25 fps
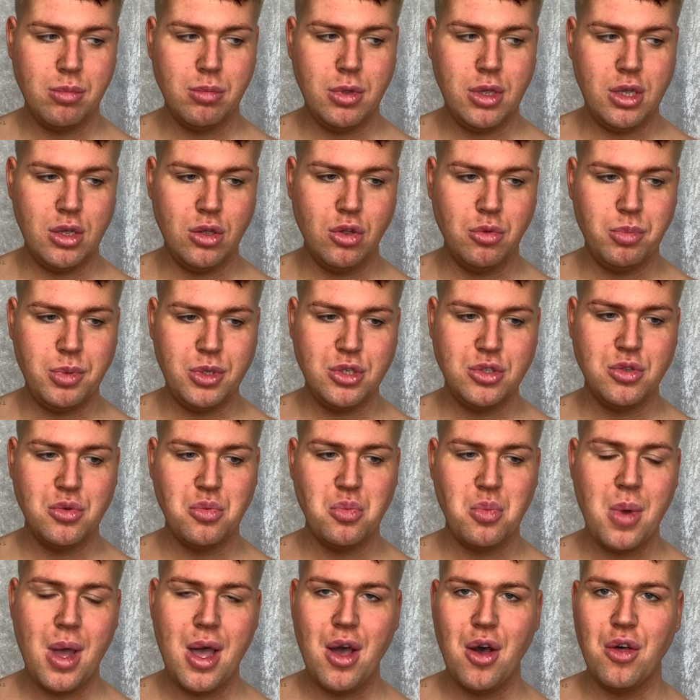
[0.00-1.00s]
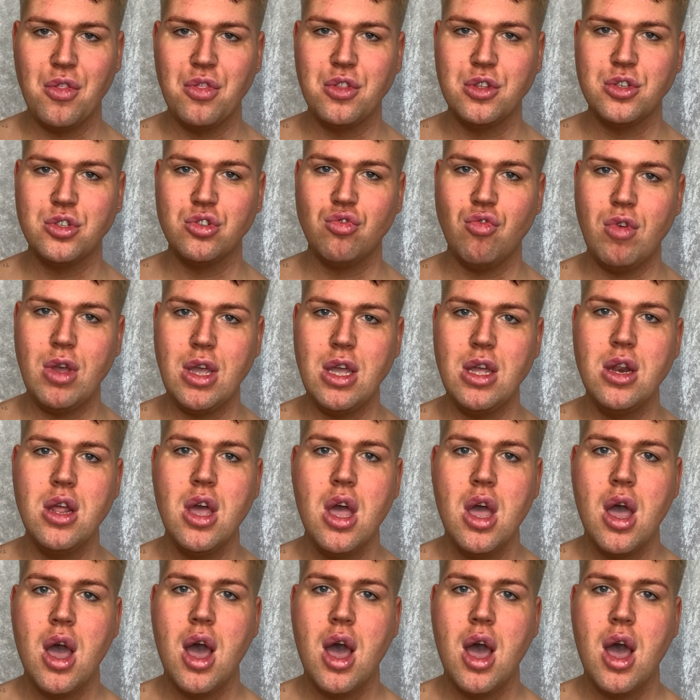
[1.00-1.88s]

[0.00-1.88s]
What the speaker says: It'll be somewhere on the screen,